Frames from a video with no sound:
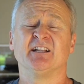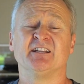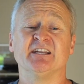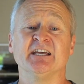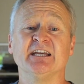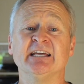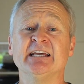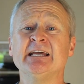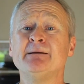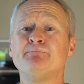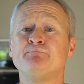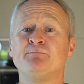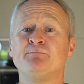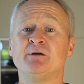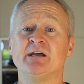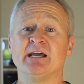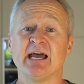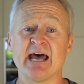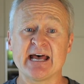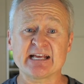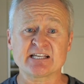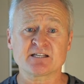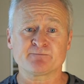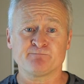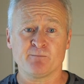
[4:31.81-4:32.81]
The
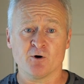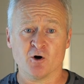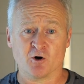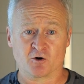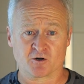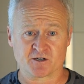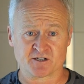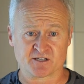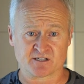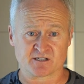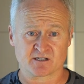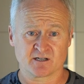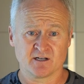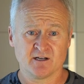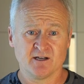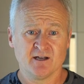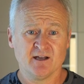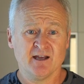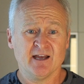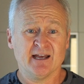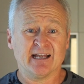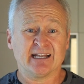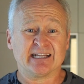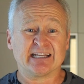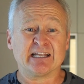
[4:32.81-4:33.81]
EPS-box
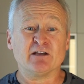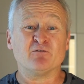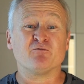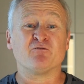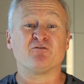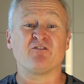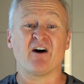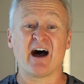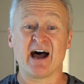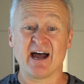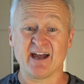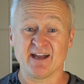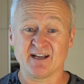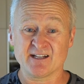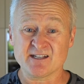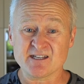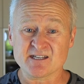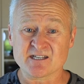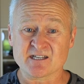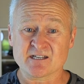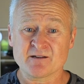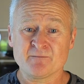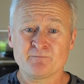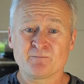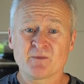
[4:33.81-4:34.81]

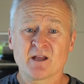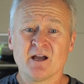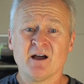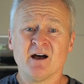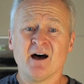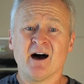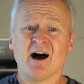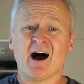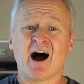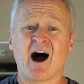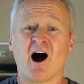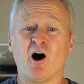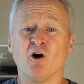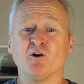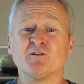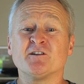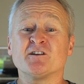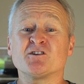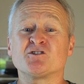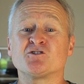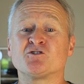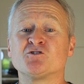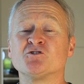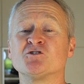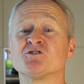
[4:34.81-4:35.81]
defines how
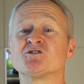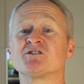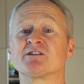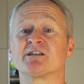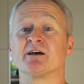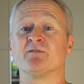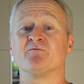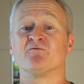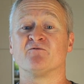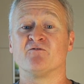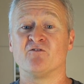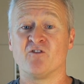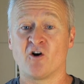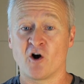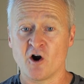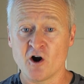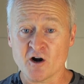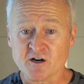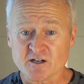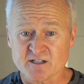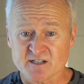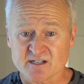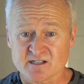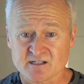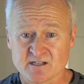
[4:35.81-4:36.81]
the system
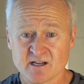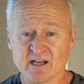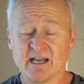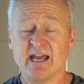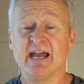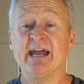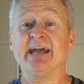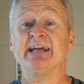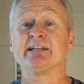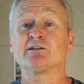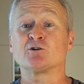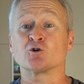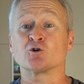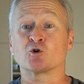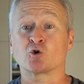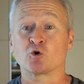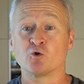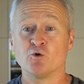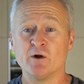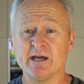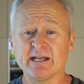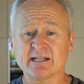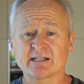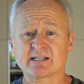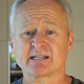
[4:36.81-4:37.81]
works in
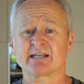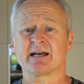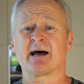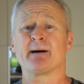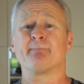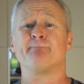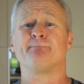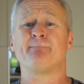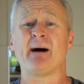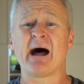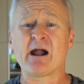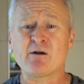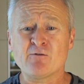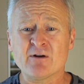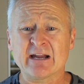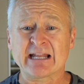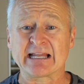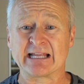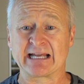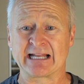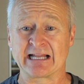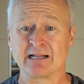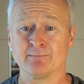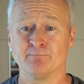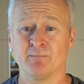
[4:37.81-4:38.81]
grid
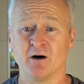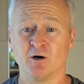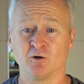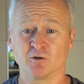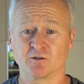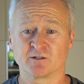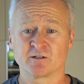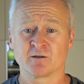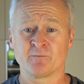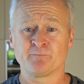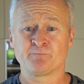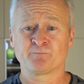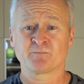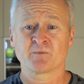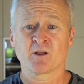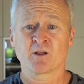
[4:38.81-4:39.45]
parallel mode.